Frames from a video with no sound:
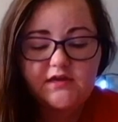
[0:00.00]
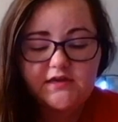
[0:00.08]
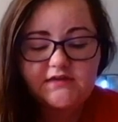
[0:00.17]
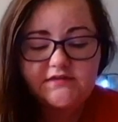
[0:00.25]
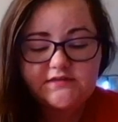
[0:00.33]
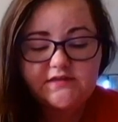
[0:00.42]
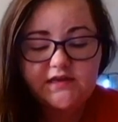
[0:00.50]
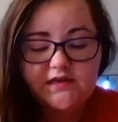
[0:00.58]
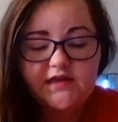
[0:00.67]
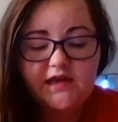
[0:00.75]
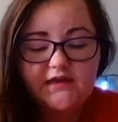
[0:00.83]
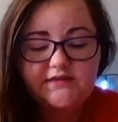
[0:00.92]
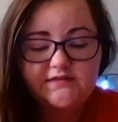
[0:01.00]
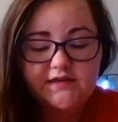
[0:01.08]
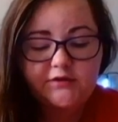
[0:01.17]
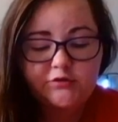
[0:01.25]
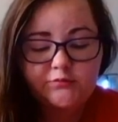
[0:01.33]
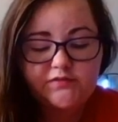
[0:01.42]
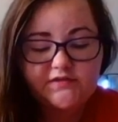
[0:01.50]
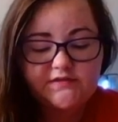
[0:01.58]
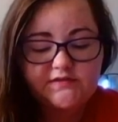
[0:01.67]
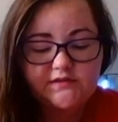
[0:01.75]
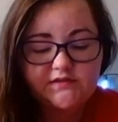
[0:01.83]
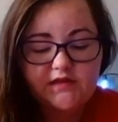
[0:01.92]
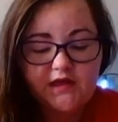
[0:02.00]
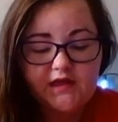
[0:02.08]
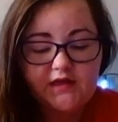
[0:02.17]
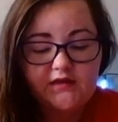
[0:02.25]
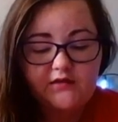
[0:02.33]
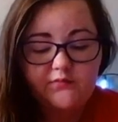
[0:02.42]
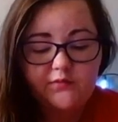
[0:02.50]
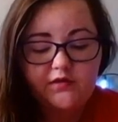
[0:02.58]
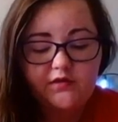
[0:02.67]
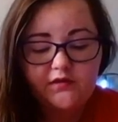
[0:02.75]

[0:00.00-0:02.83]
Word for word: is the SL Miss Glam